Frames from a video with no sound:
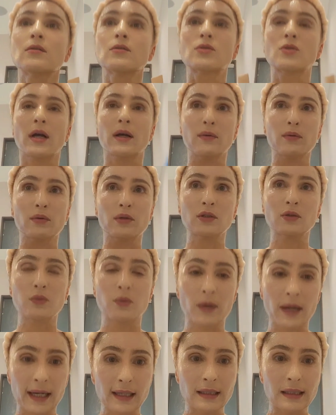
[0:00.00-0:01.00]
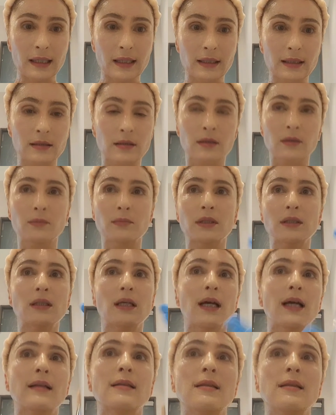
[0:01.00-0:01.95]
So I was wait a little bit,